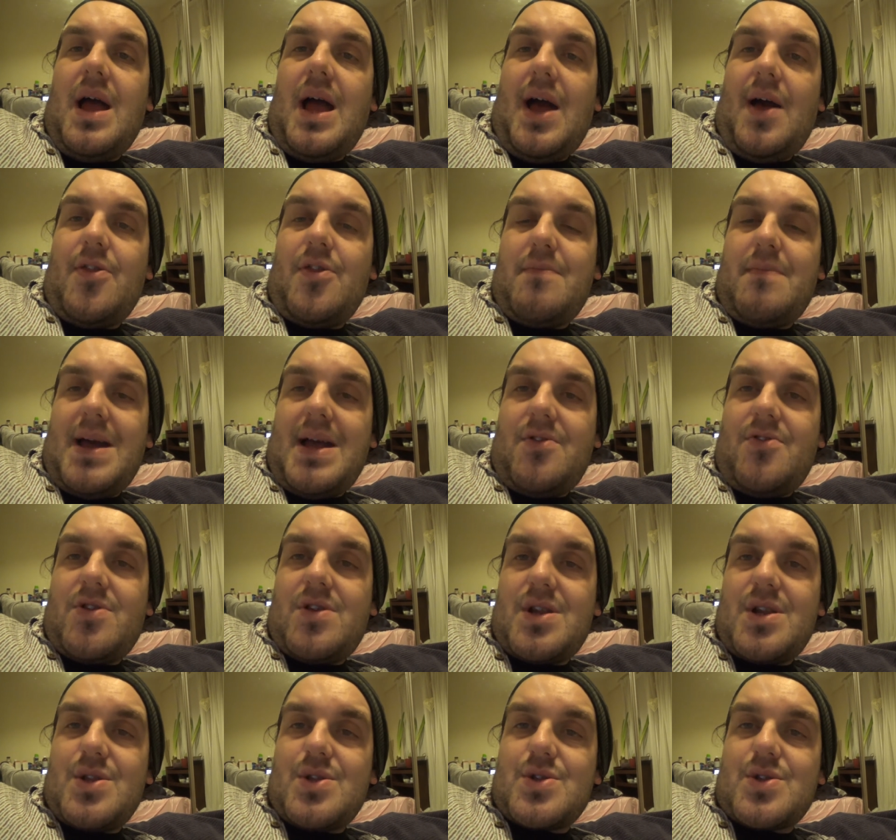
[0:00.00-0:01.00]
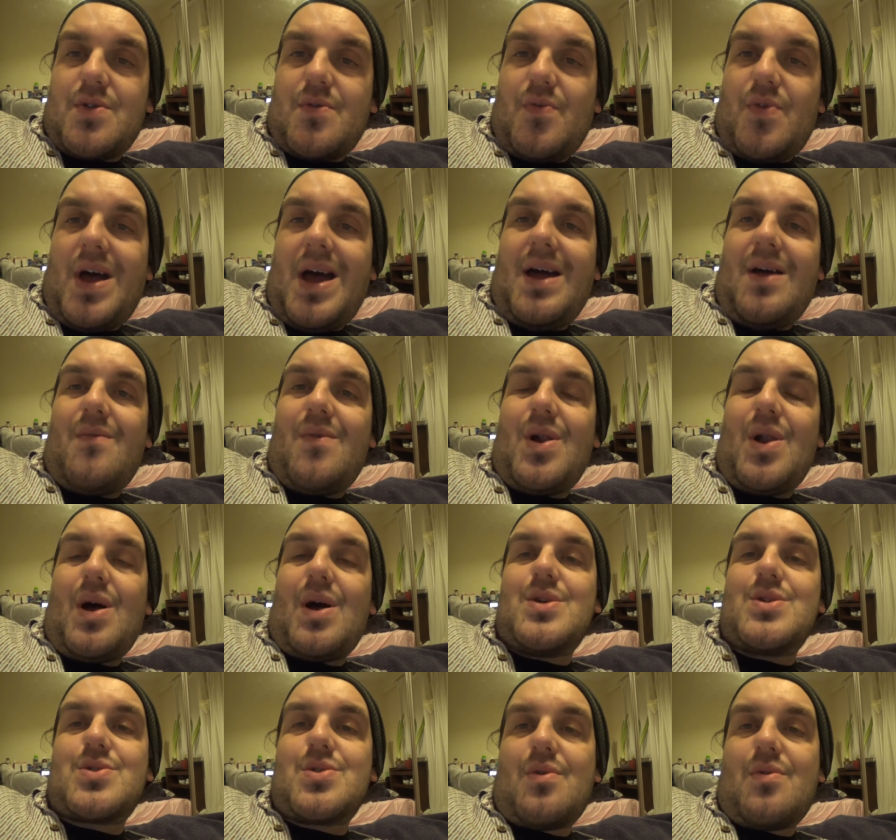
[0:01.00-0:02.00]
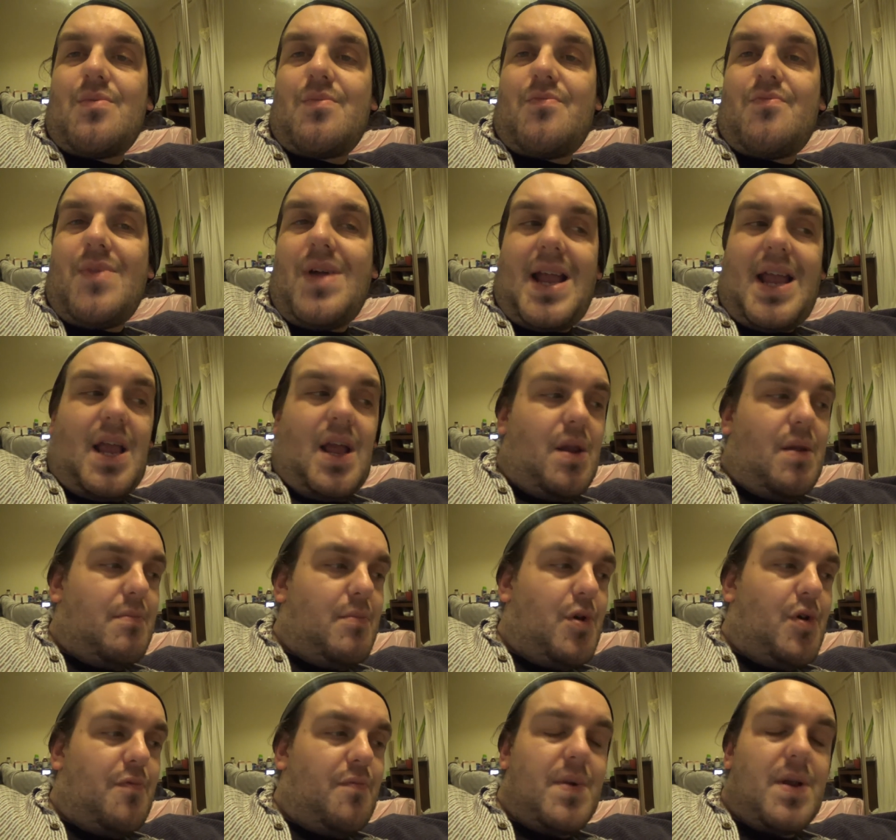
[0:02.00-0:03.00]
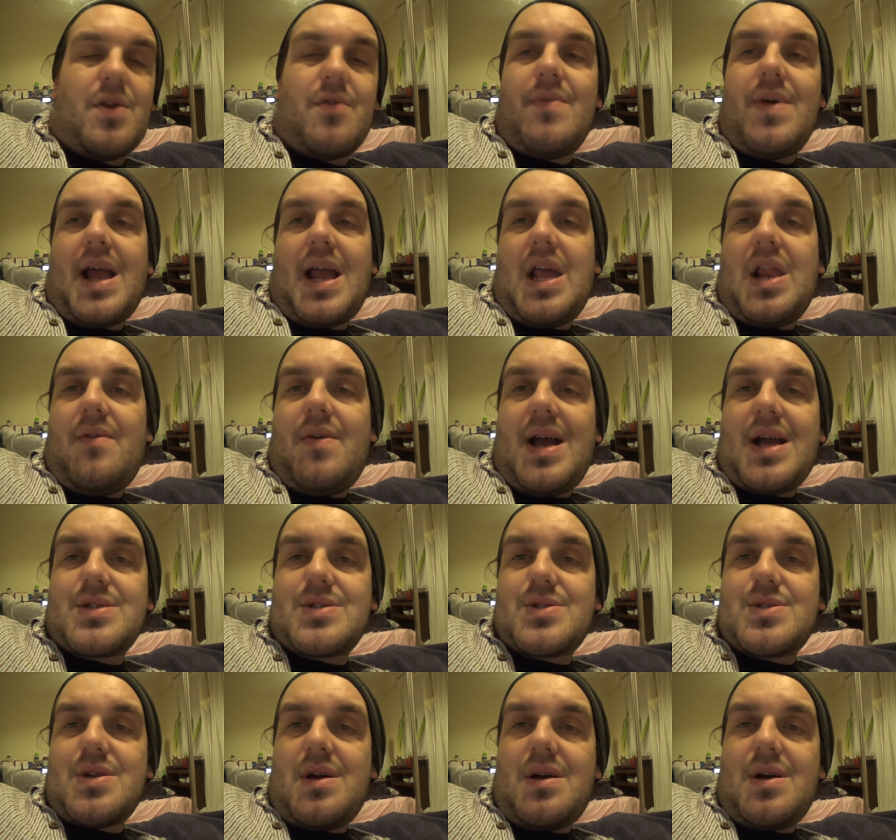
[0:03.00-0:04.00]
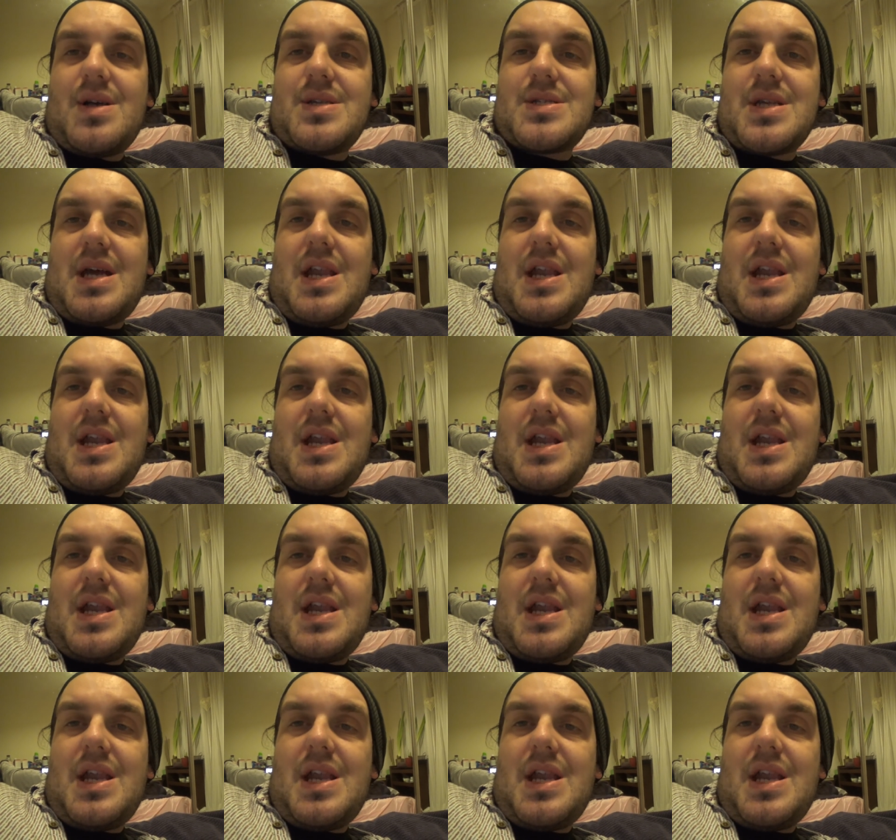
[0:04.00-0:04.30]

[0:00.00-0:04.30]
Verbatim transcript: and the maintenance of that relies on regular movement and regular exercise